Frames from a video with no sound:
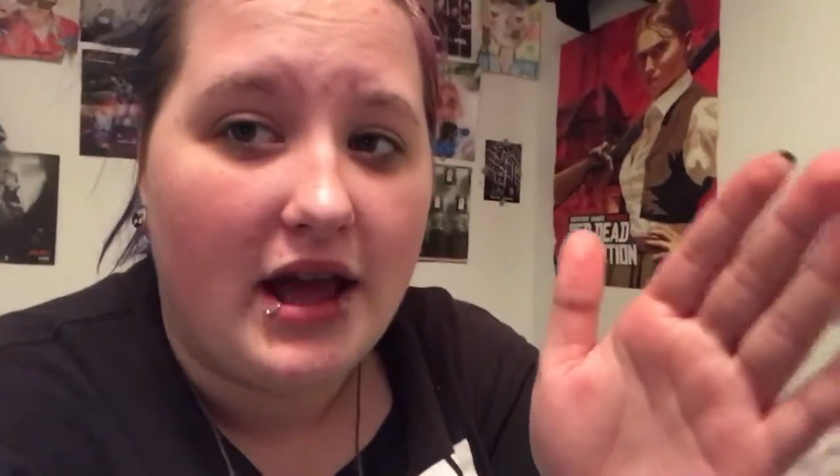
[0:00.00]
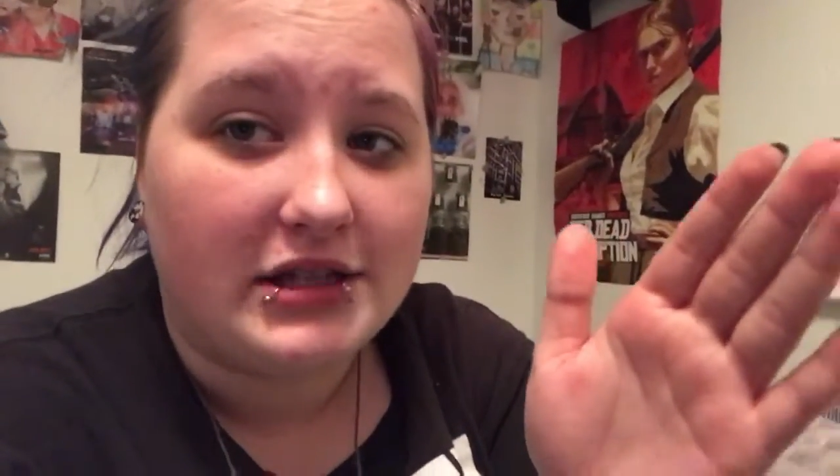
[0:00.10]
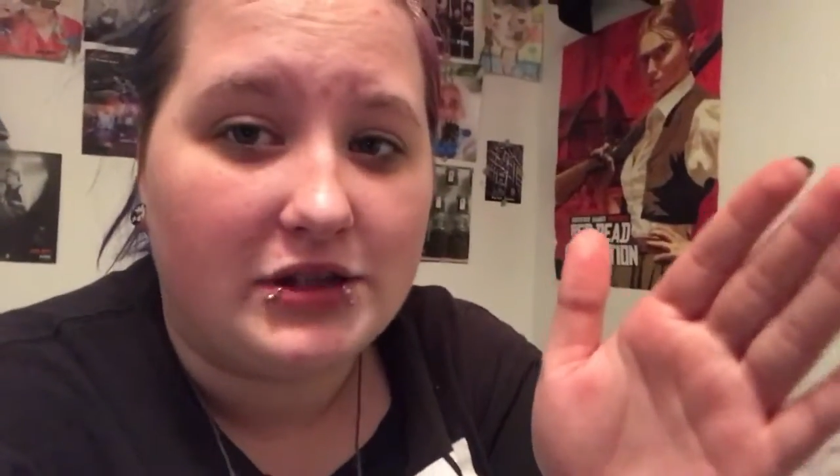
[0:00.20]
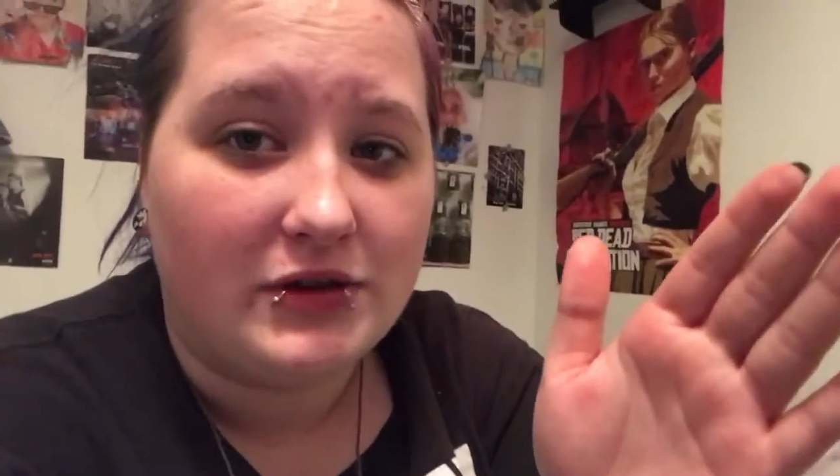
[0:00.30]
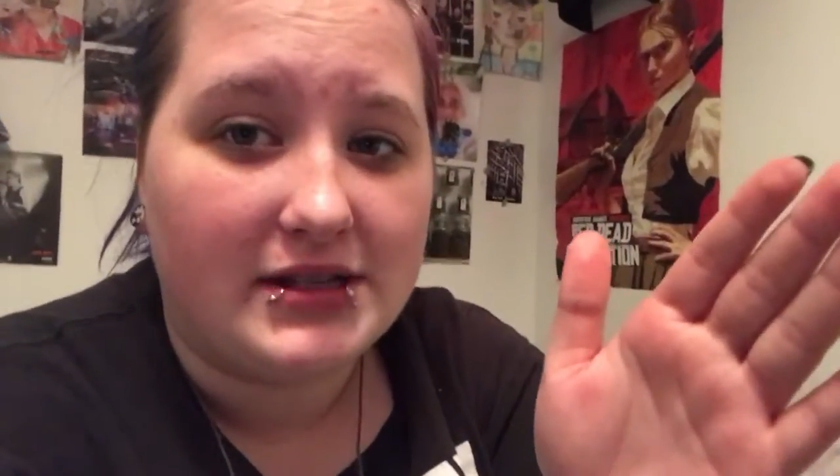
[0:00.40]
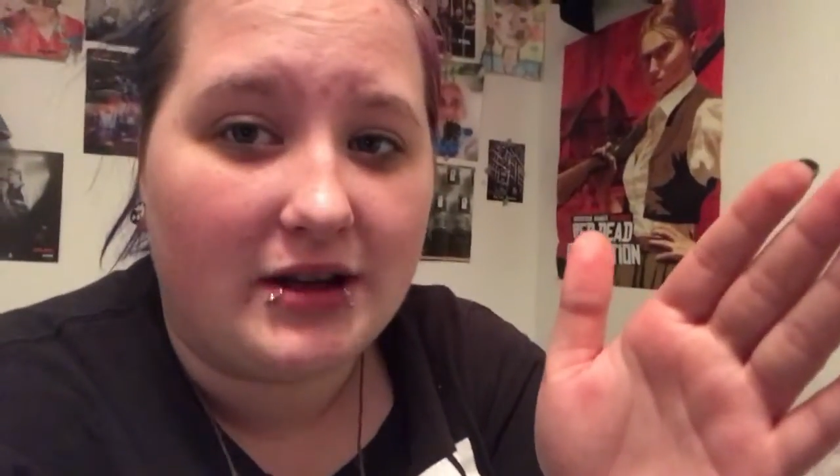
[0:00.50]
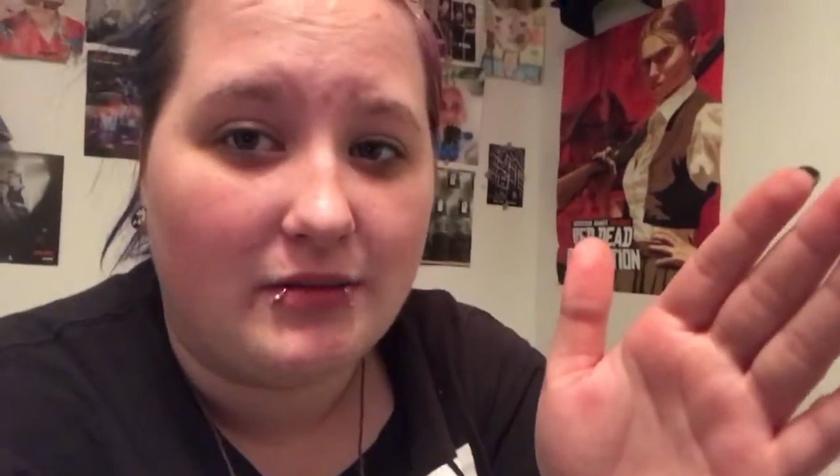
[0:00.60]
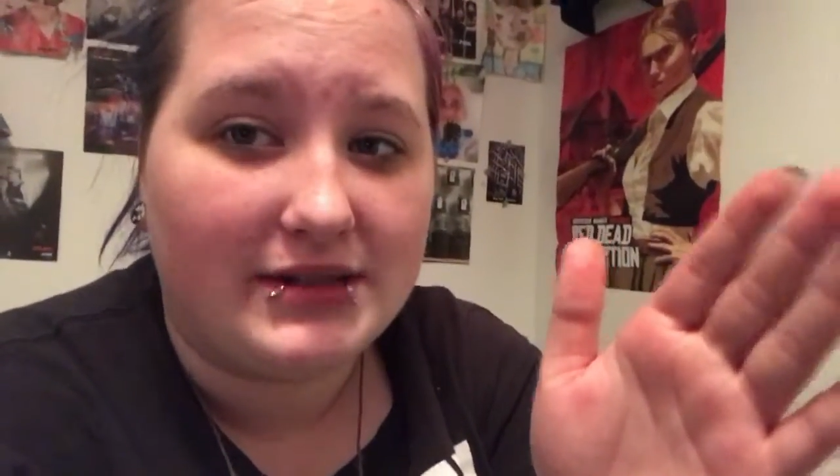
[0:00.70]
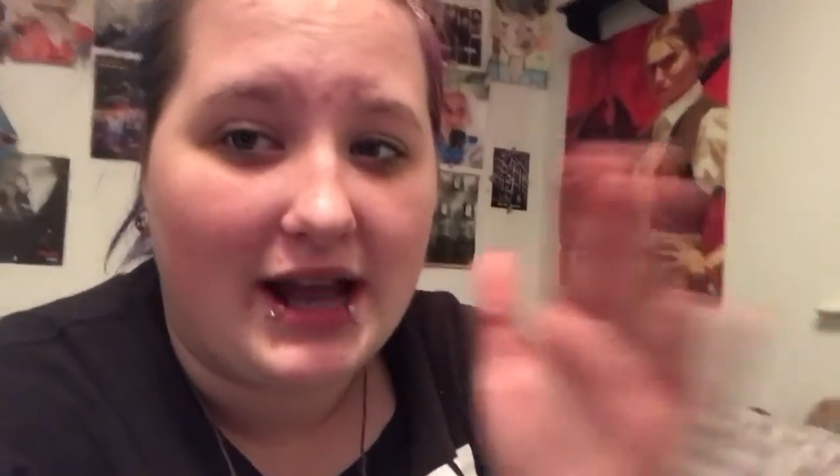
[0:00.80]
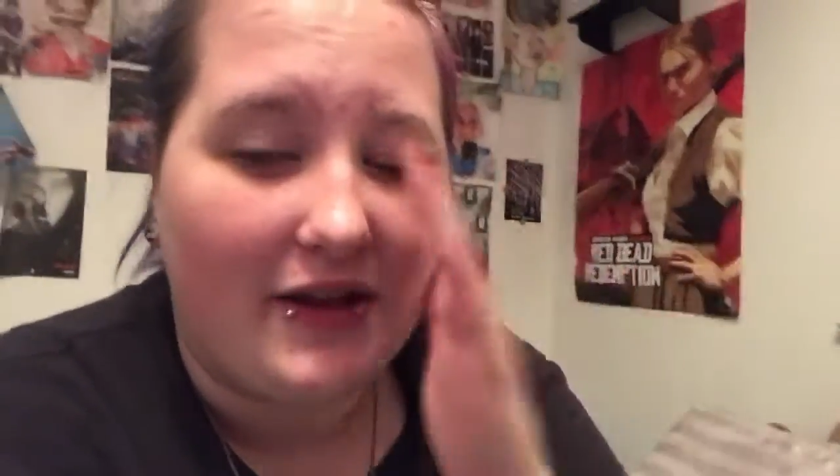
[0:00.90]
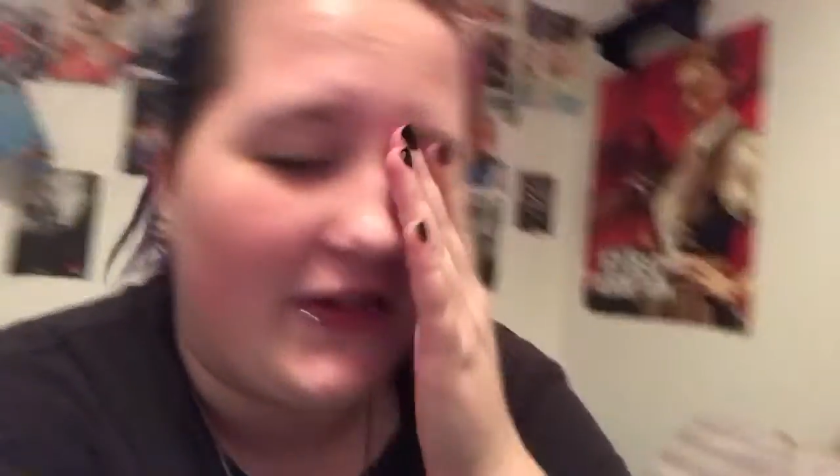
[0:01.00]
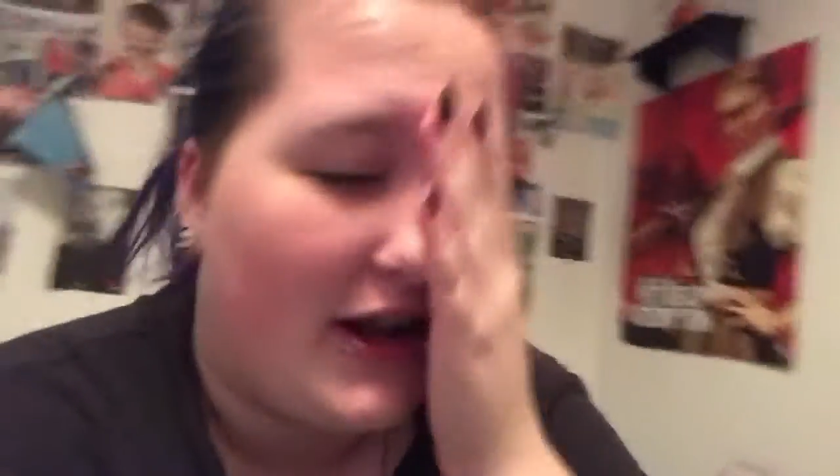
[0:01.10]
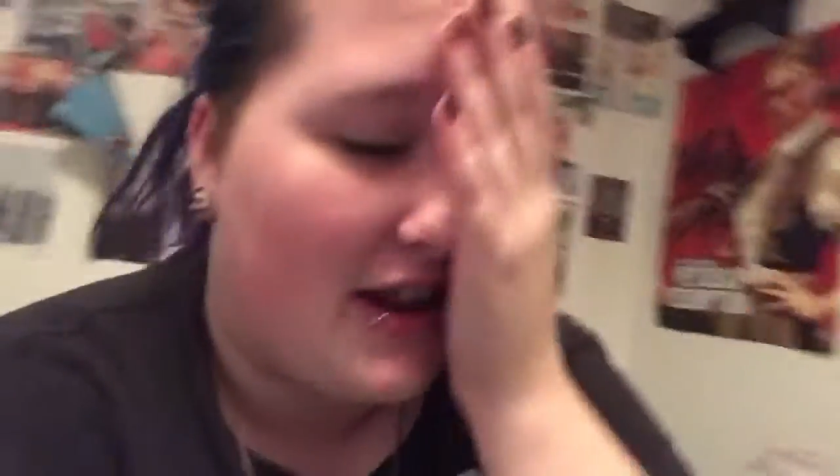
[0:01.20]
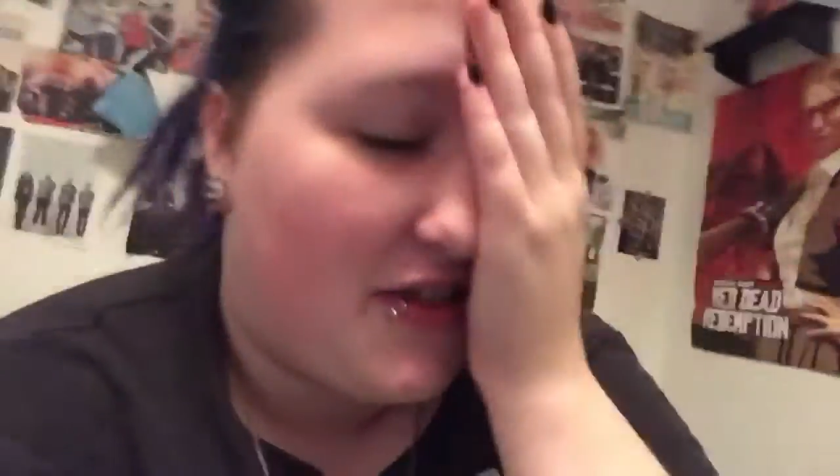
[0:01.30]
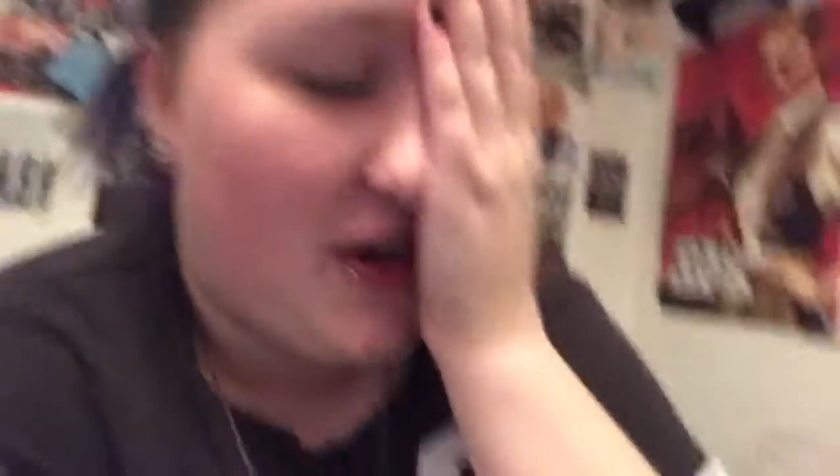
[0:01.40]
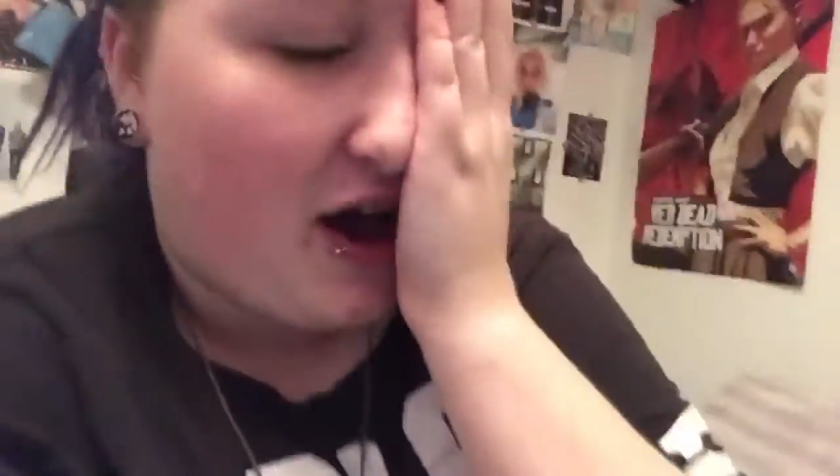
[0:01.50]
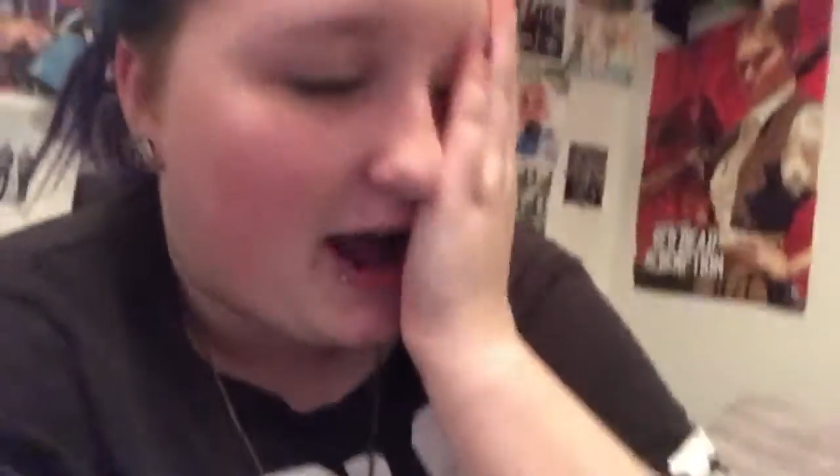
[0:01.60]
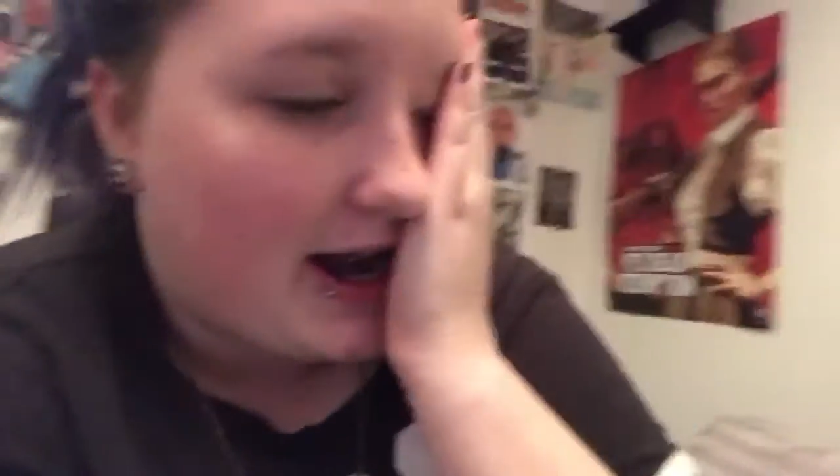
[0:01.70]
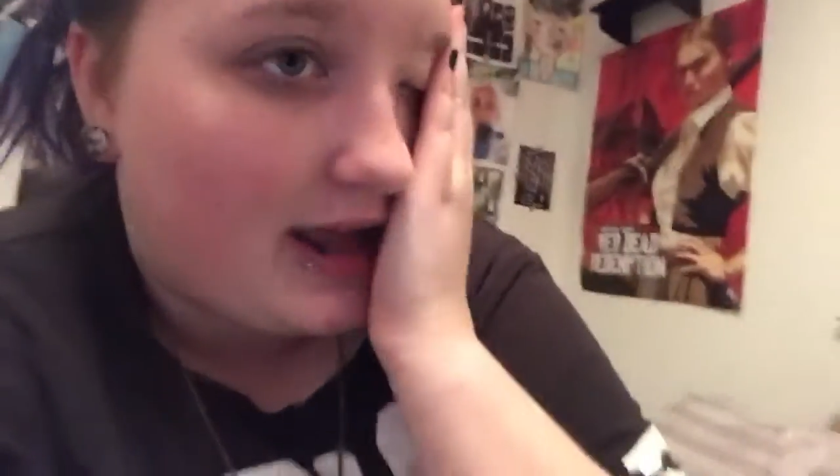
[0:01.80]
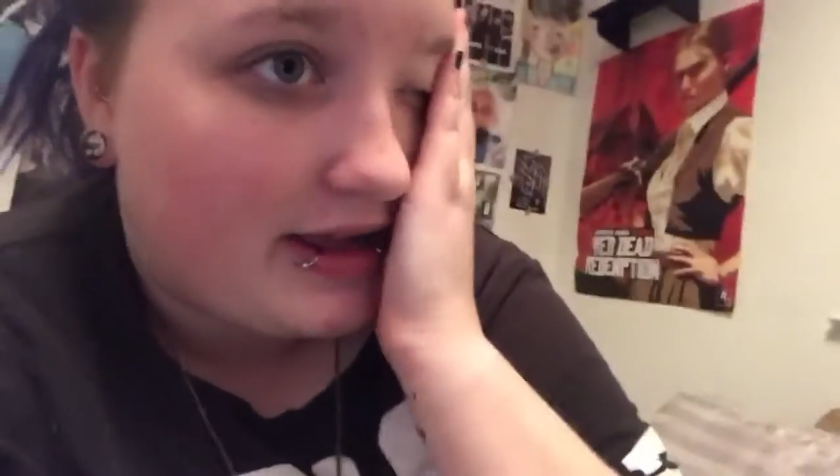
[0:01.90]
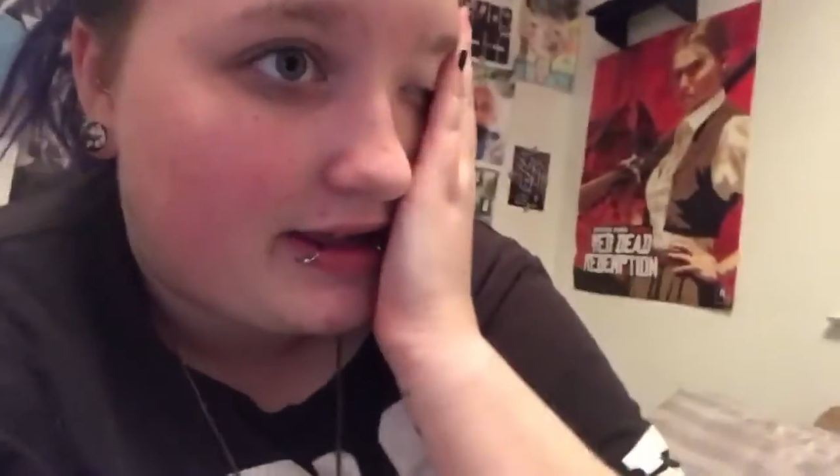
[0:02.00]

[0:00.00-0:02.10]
as soon as it comes out. And then I thought,